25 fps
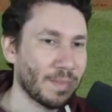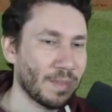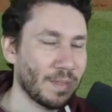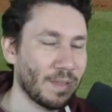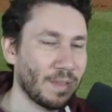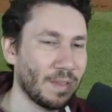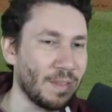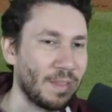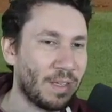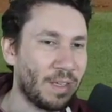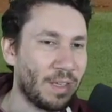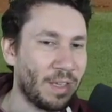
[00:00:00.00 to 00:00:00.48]

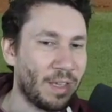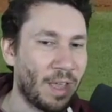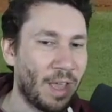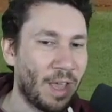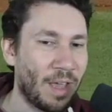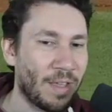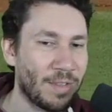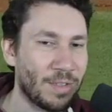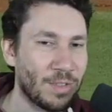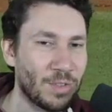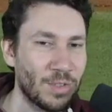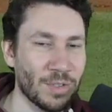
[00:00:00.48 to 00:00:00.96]

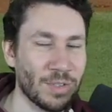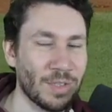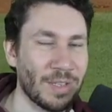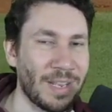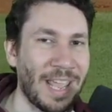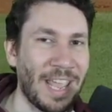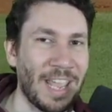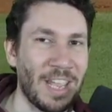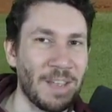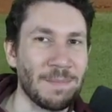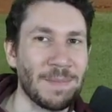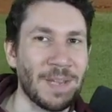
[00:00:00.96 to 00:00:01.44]
he's just gonna
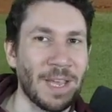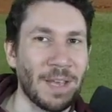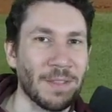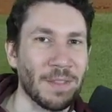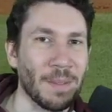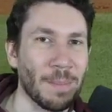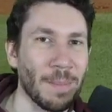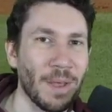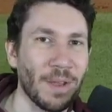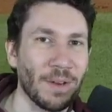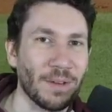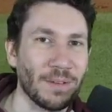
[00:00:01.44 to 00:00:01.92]
aim down
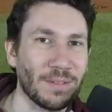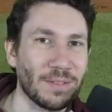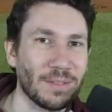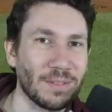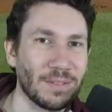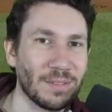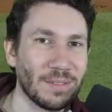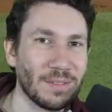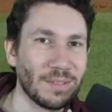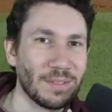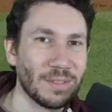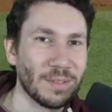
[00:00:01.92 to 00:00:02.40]
the middle,
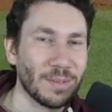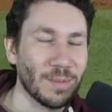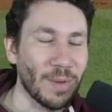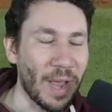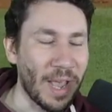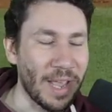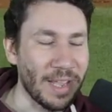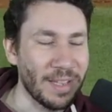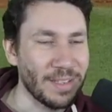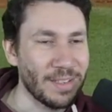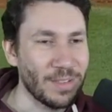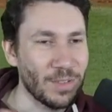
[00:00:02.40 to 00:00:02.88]

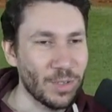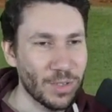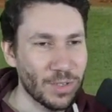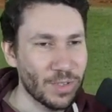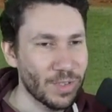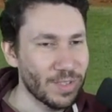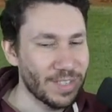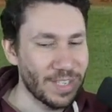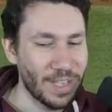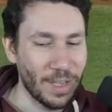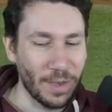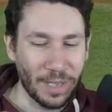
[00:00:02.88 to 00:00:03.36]
right? He's just
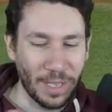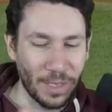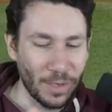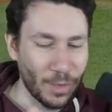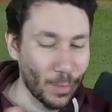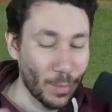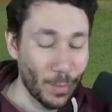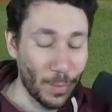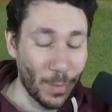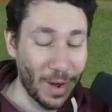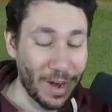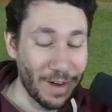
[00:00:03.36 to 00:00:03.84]
gonna say, okay, you
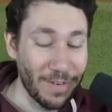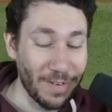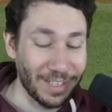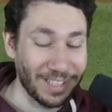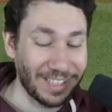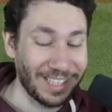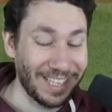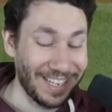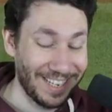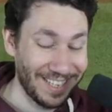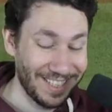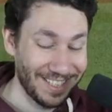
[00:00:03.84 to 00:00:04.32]
know, wherever it
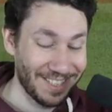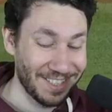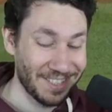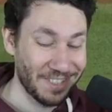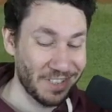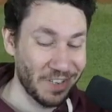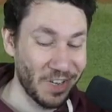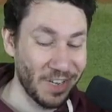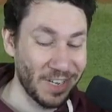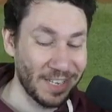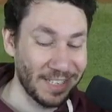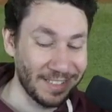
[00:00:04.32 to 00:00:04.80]
lands is
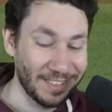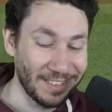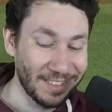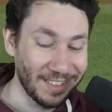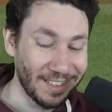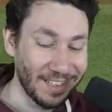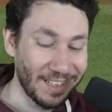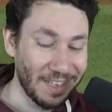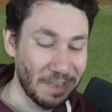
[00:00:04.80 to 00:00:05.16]
good.